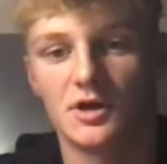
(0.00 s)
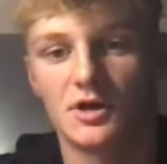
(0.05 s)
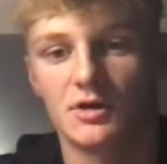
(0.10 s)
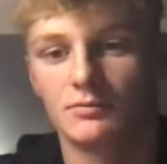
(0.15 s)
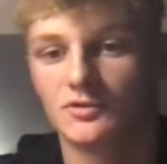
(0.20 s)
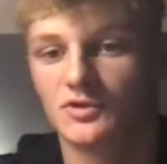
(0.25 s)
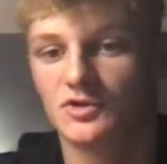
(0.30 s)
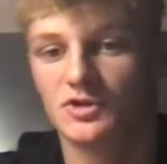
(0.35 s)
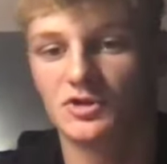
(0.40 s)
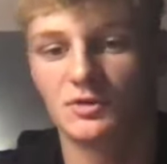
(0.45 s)

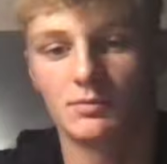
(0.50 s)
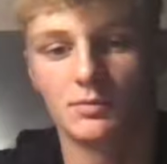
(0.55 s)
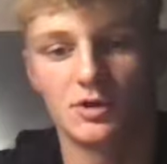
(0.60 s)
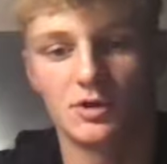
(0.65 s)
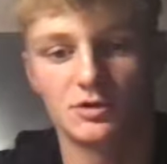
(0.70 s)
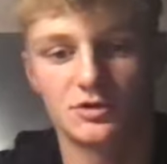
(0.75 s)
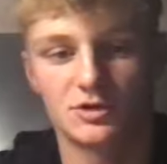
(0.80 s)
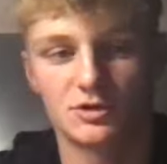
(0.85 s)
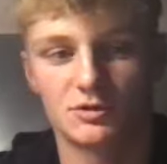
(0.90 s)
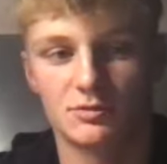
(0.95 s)
Just an
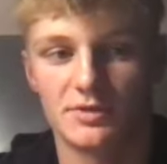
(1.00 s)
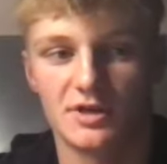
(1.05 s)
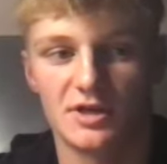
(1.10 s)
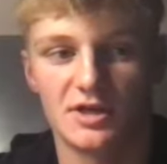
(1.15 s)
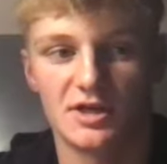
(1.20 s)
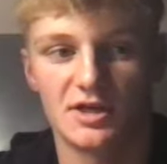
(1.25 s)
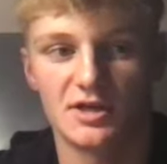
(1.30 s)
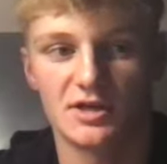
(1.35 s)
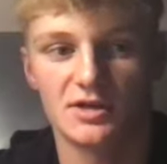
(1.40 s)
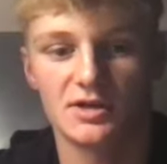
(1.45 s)
emotional
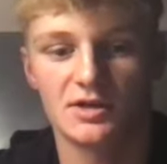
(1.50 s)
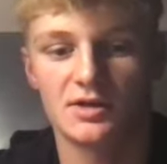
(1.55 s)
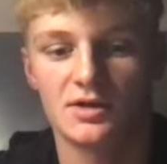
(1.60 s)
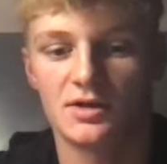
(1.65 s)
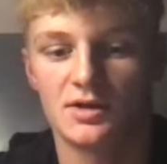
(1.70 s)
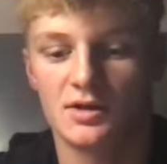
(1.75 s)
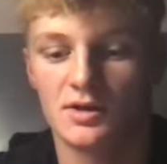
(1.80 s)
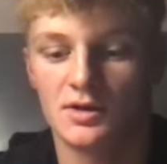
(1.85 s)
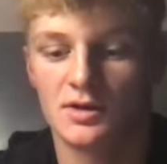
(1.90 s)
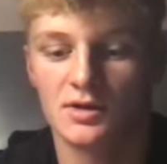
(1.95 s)
meeting,
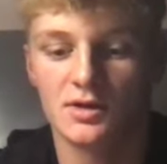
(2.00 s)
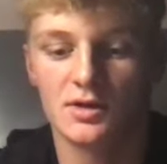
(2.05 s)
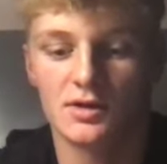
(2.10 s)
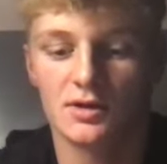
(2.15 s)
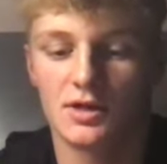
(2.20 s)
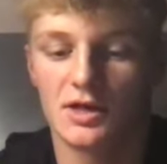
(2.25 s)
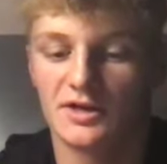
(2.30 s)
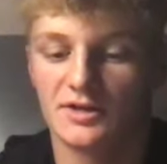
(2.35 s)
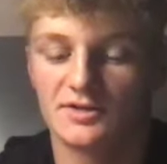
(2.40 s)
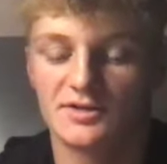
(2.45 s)
a
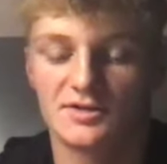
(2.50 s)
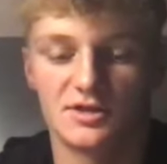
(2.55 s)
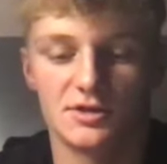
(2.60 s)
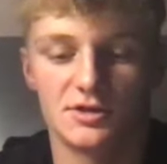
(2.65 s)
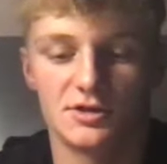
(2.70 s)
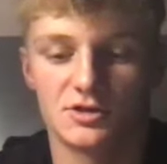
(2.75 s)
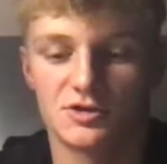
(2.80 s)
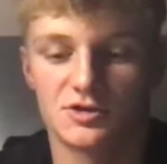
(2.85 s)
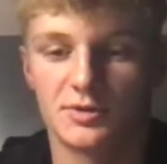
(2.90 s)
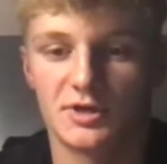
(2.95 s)
lot of the
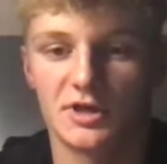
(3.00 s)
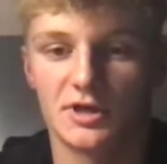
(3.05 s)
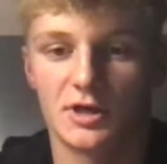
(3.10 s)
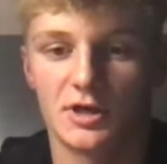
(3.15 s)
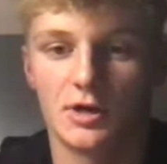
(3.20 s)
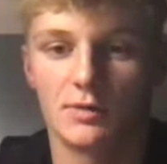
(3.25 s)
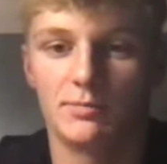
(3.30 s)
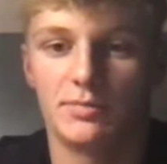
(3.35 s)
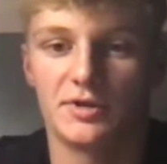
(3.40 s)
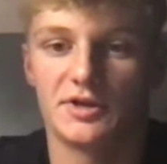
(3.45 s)
seniors speaking
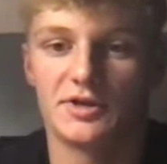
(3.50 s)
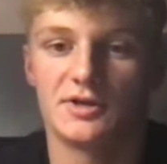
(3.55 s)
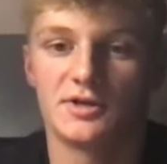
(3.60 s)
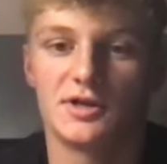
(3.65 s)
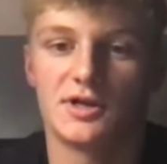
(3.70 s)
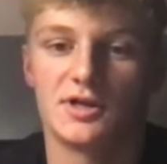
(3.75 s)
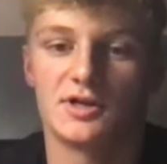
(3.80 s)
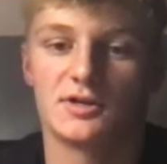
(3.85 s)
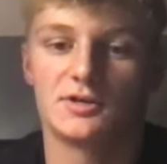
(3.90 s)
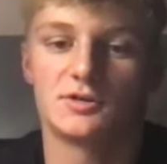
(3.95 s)
up
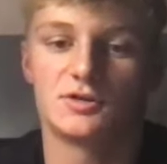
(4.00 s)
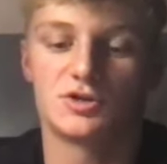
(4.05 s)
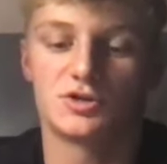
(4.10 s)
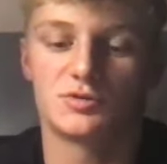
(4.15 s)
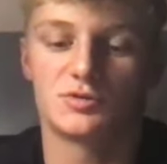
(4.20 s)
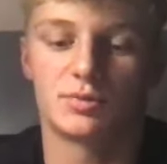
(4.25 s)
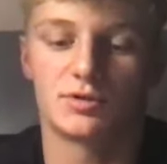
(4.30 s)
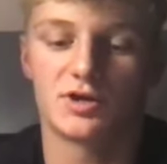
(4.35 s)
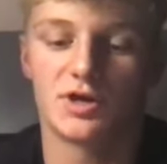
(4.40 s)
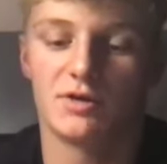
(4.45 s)
and just
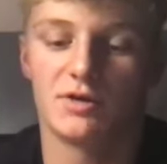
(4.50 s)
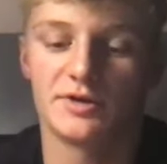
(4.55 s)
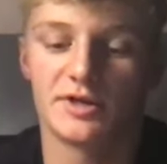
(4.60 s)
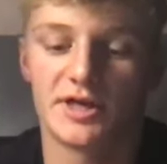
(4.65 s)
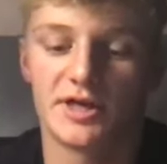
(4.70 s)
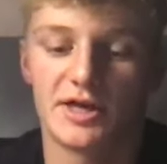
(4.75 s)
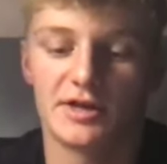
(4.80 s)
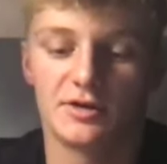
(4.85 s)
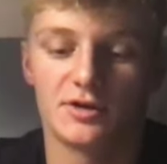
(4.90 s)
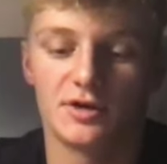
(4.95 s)
coming
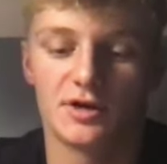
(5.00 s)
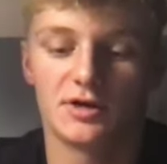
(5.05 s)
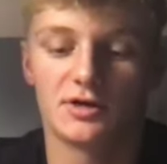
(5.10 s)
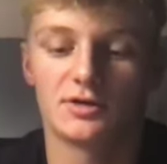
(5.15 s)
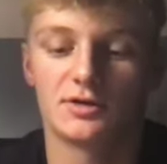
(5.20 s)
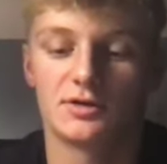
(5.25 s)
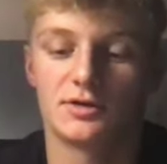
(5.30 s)
together,